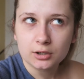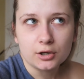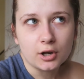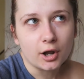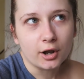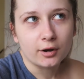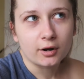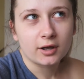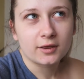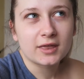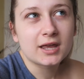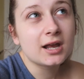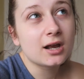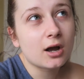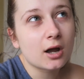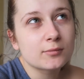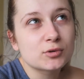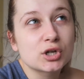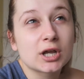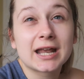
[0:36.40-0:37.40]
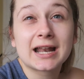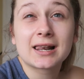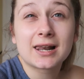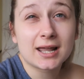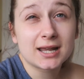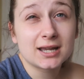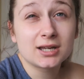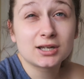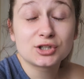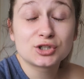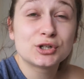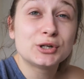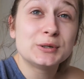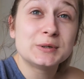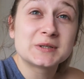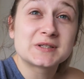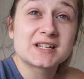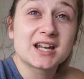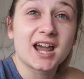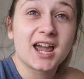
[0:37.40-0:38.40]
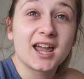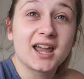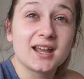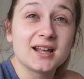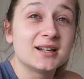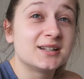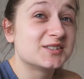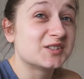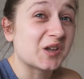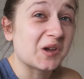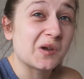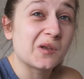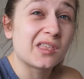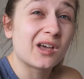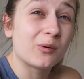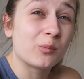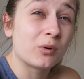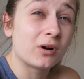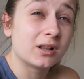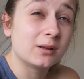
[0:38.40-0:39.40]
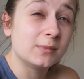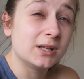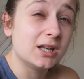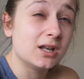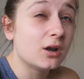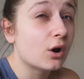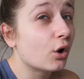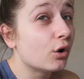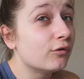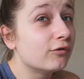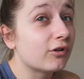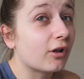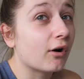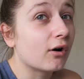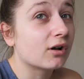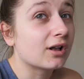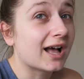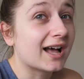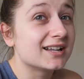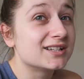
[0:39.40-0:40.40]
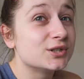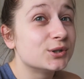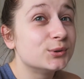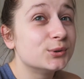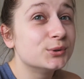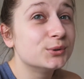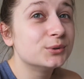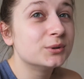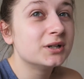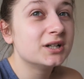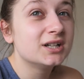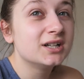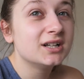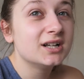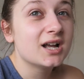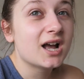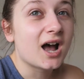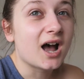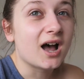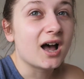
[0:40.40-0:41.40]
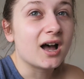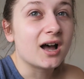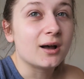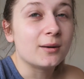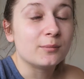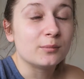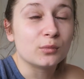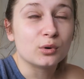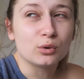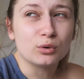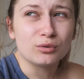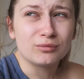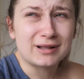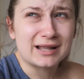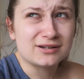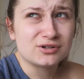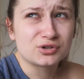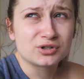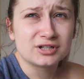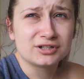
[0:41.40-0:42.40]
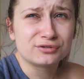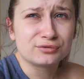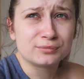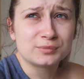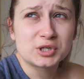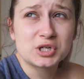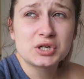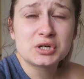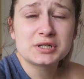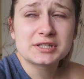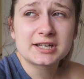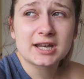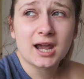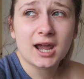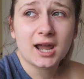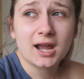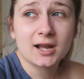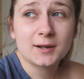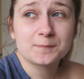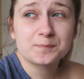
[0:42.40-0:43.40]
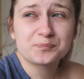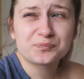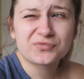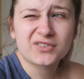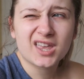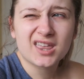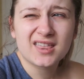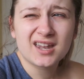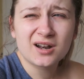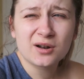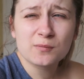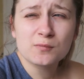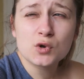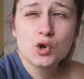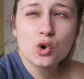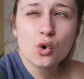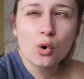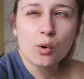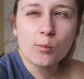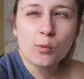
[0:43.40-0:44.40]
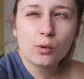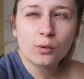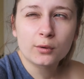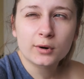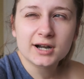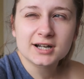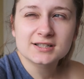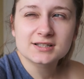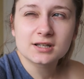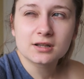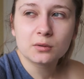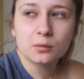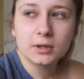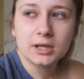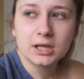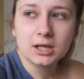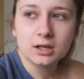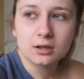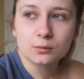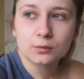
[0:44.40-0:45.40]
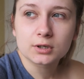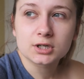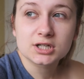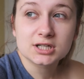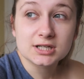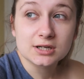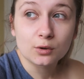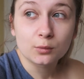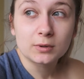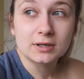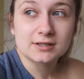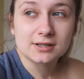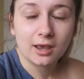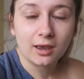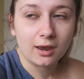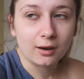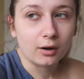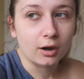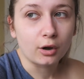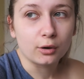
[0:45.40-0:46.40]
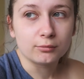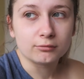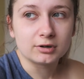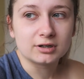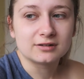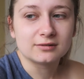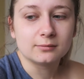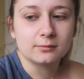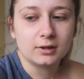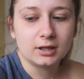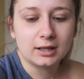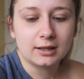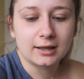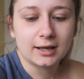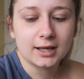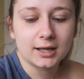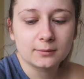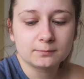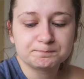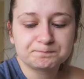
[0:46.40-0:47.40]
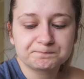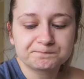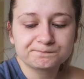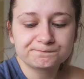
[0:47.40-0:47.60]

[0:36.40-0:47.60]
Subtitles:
No, I think I'm doing late Tuesday, so there'll probably be no vlog at all, or entries from Tuesday. Then I'm normal the rest of the week, which still means I get home reasonably late.